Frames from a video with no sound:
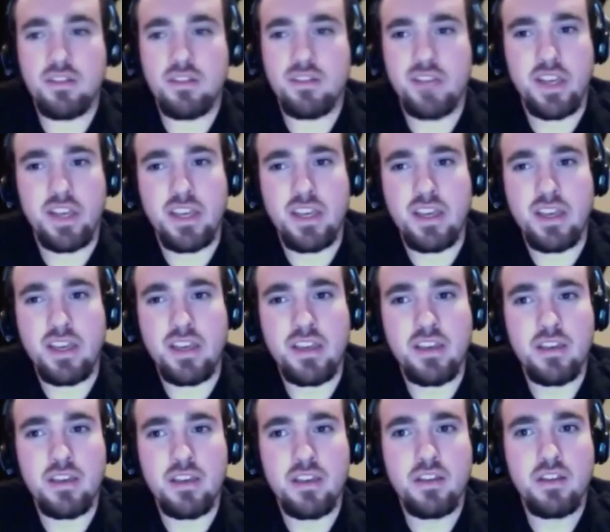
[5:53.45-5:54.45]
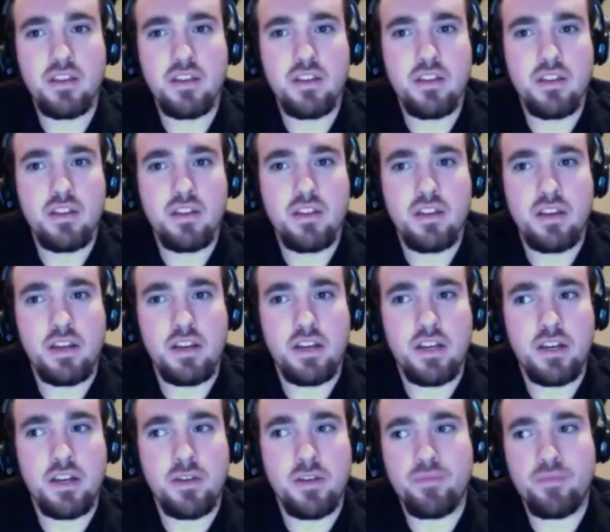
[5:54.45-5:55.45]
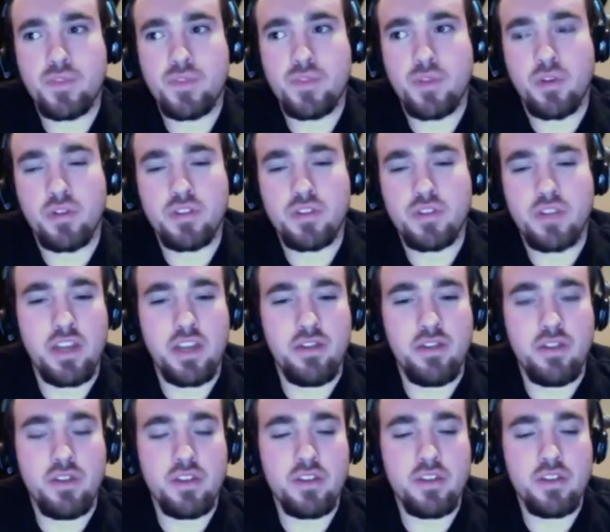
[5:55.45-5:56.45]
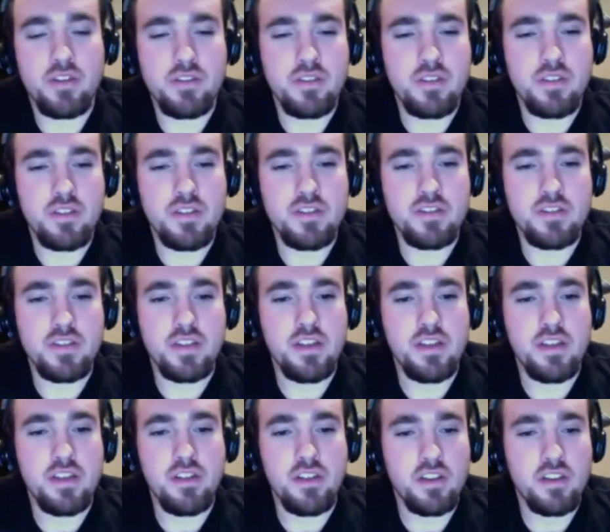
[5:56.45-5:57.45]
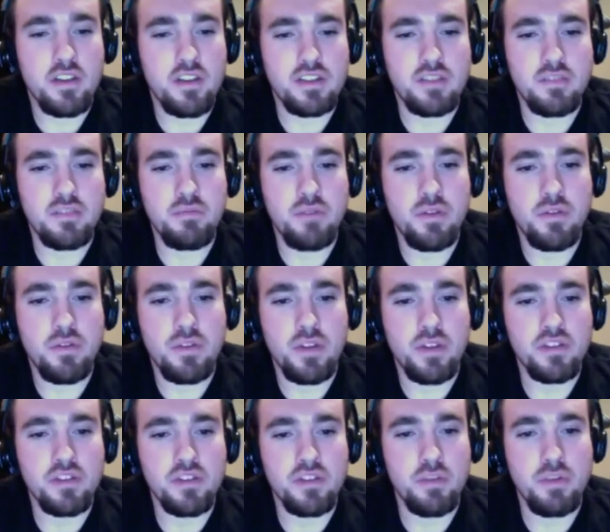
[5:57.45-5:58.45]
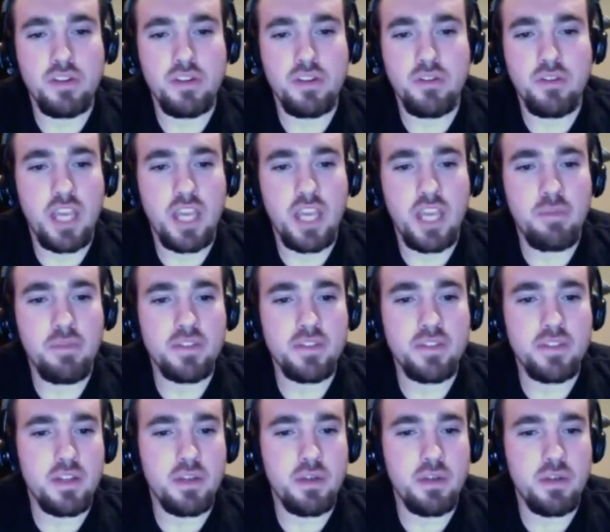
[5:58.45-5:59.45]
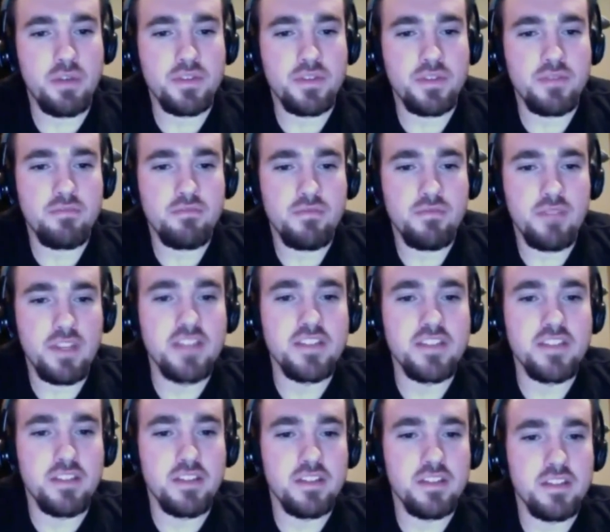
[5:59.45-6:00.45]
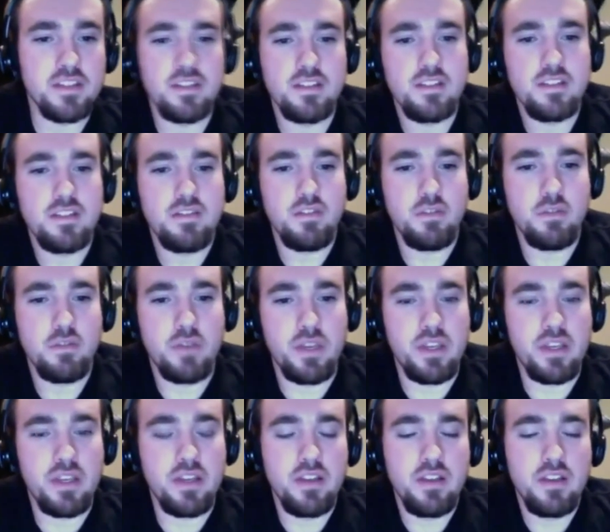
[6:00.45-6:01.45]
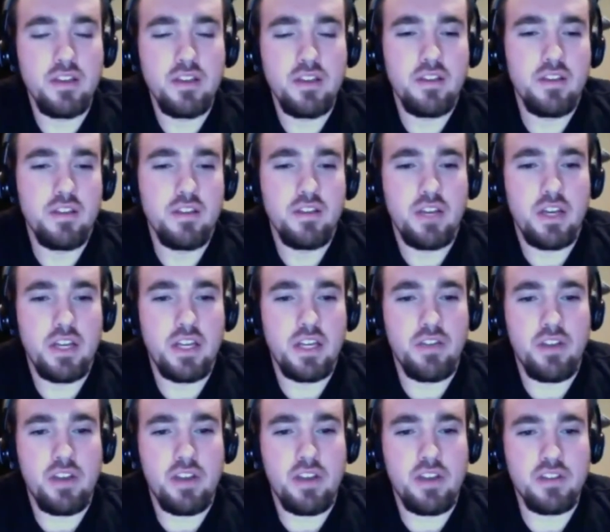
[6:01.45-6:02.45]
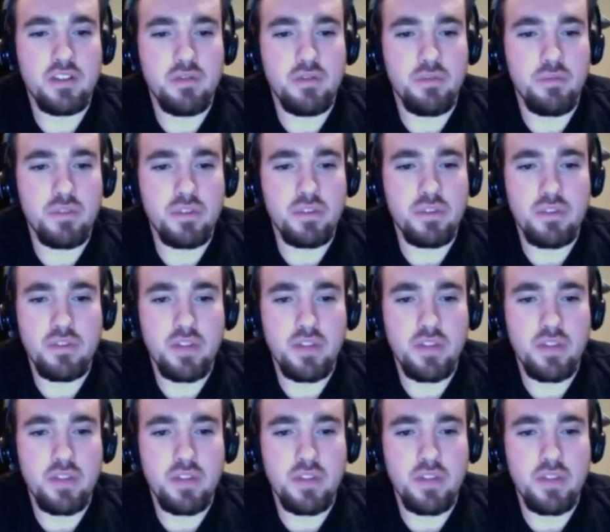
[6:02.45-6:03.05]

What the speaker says: lag. Of course, I have an insane internet connection, but jumping into a game, it's almost instant for me. I never had an issue with much of